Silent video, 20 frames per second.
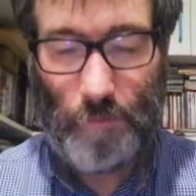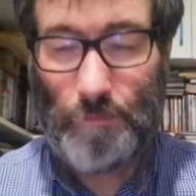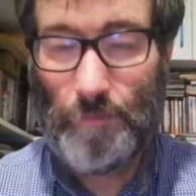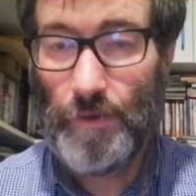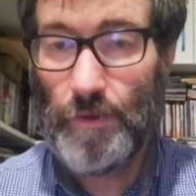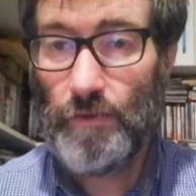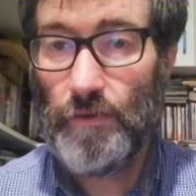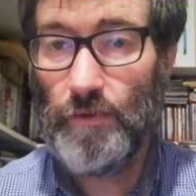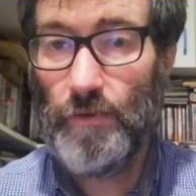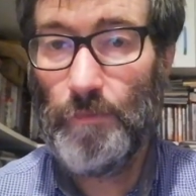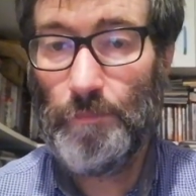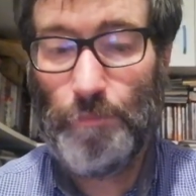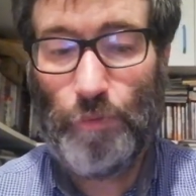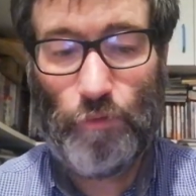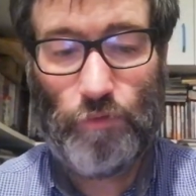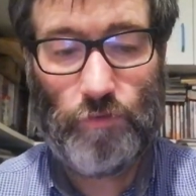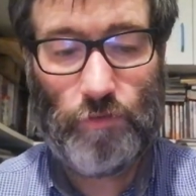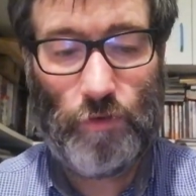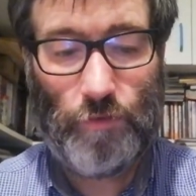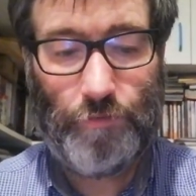but the
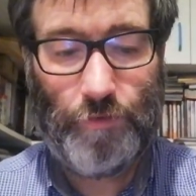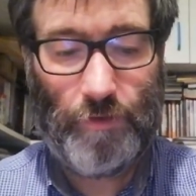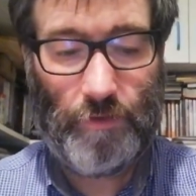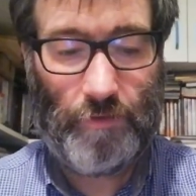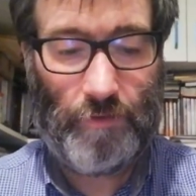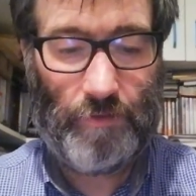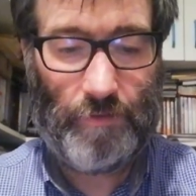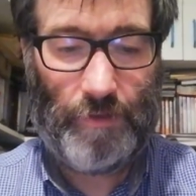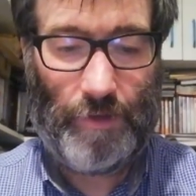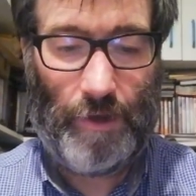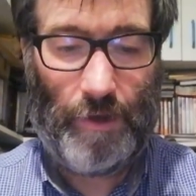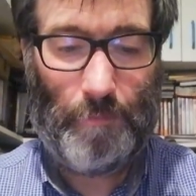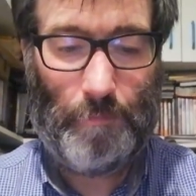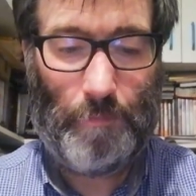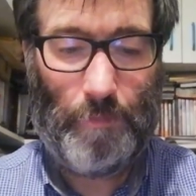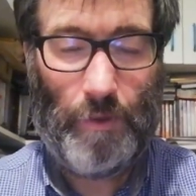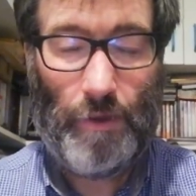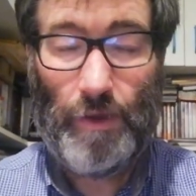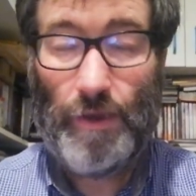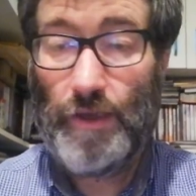post office
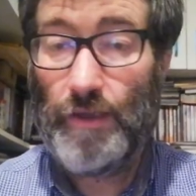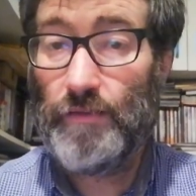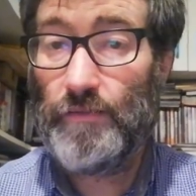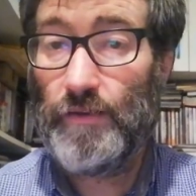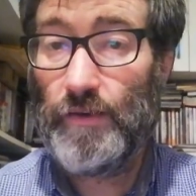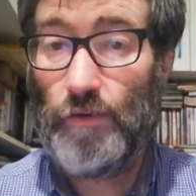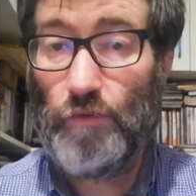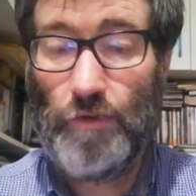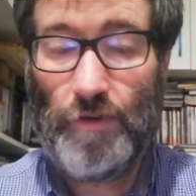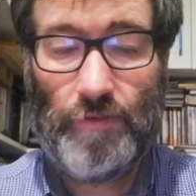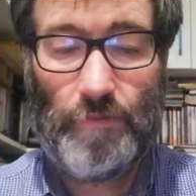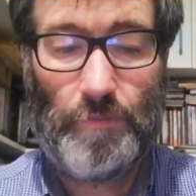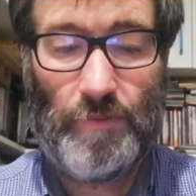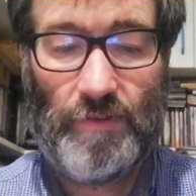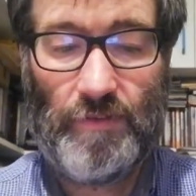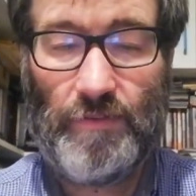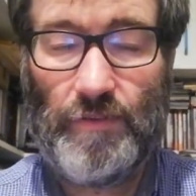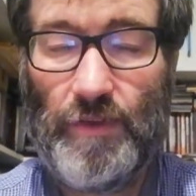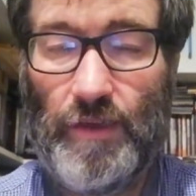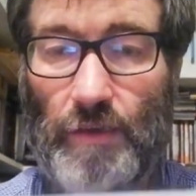stamp, it's a
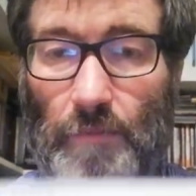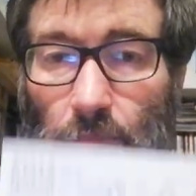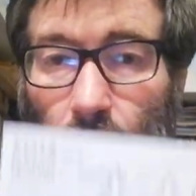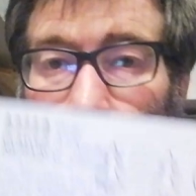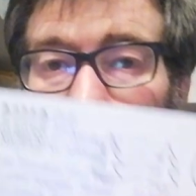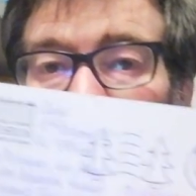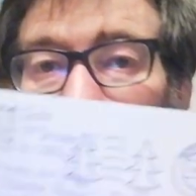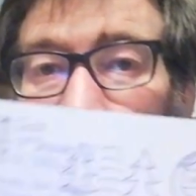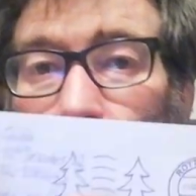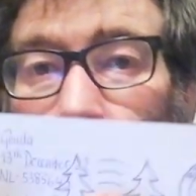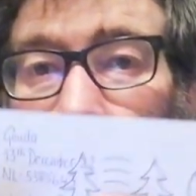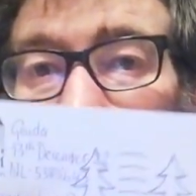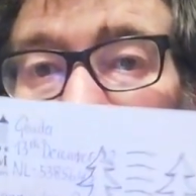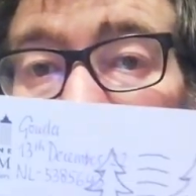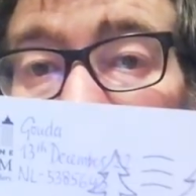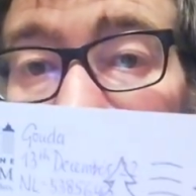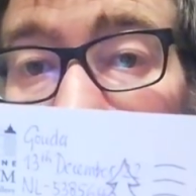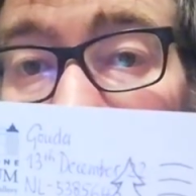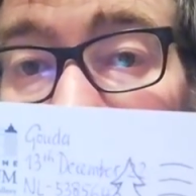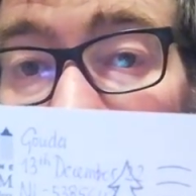Christmas theme.
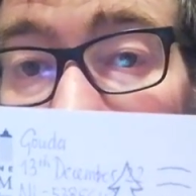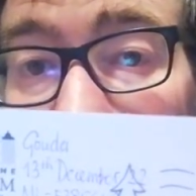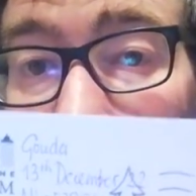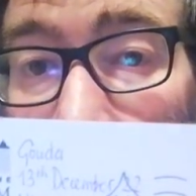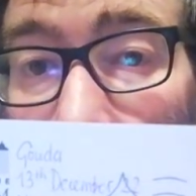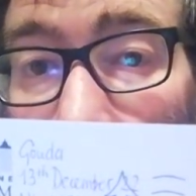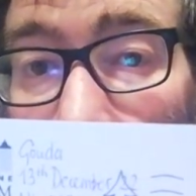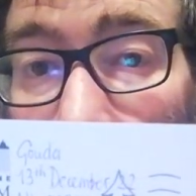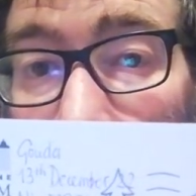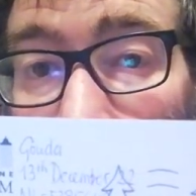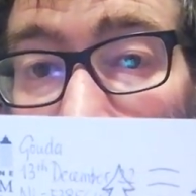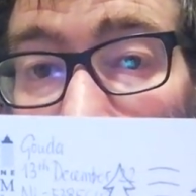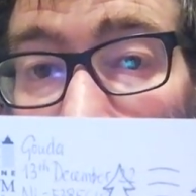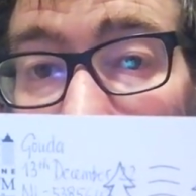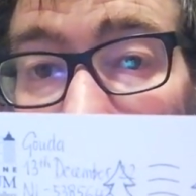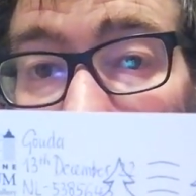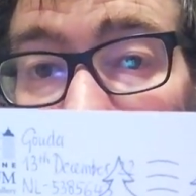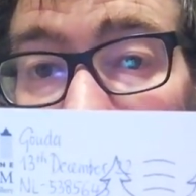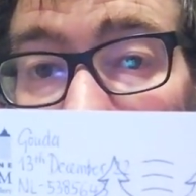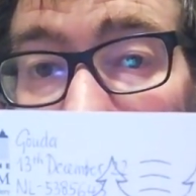Look here,
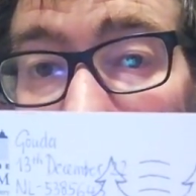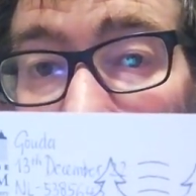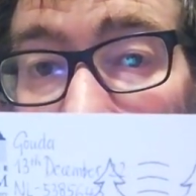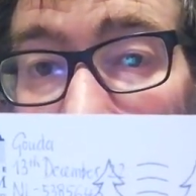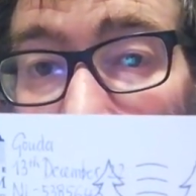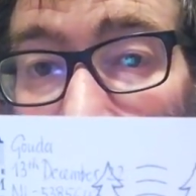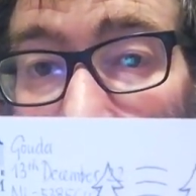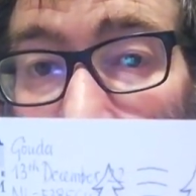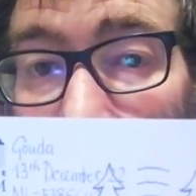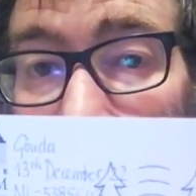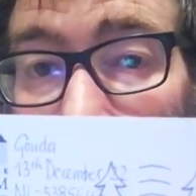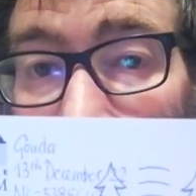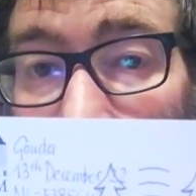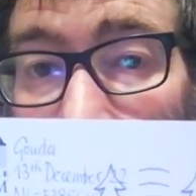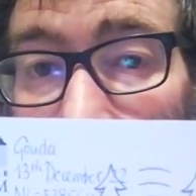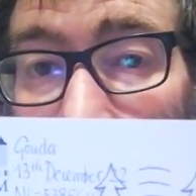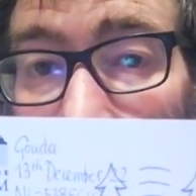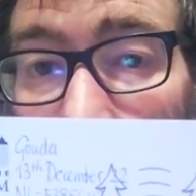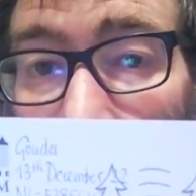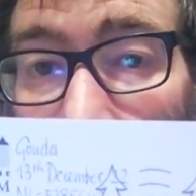a Christmas
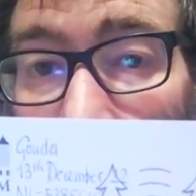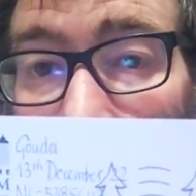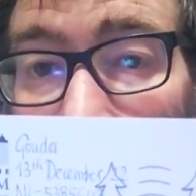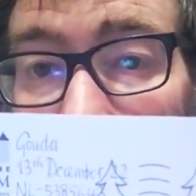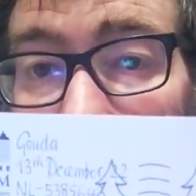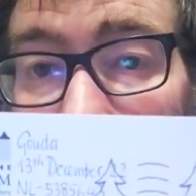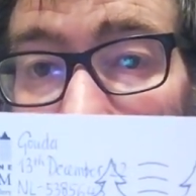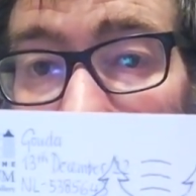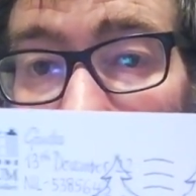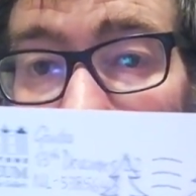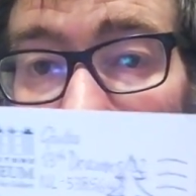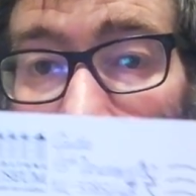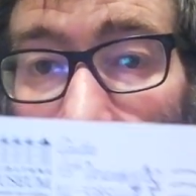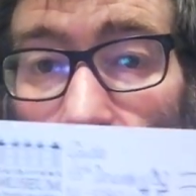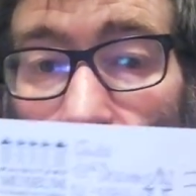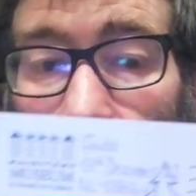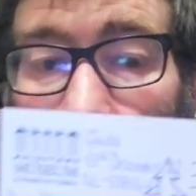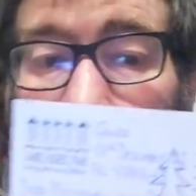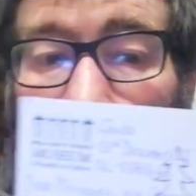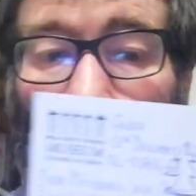tree.
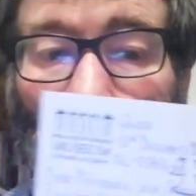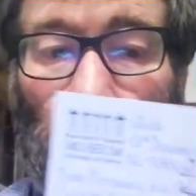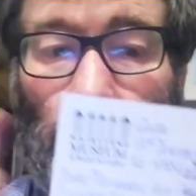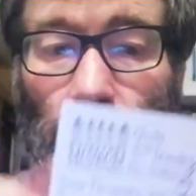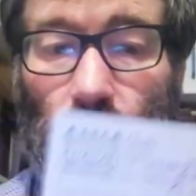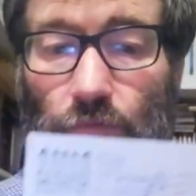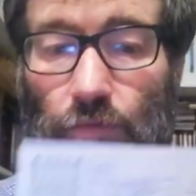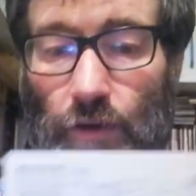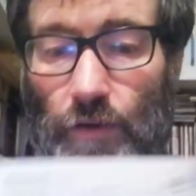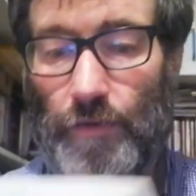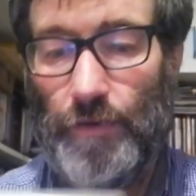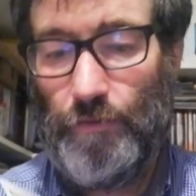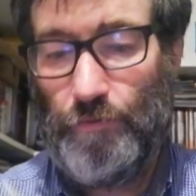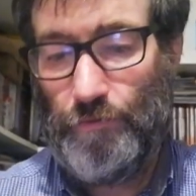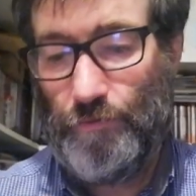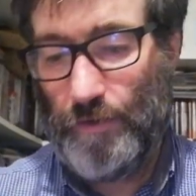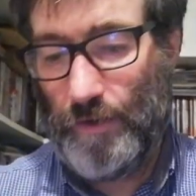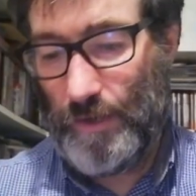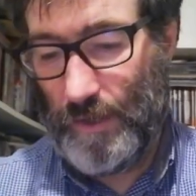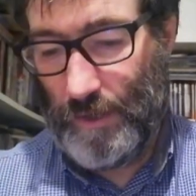So it's very
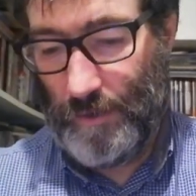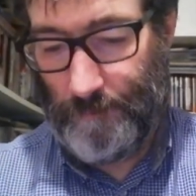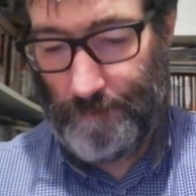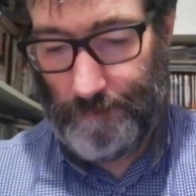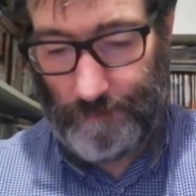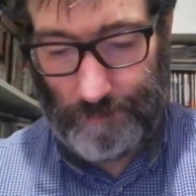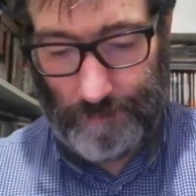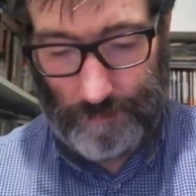funny.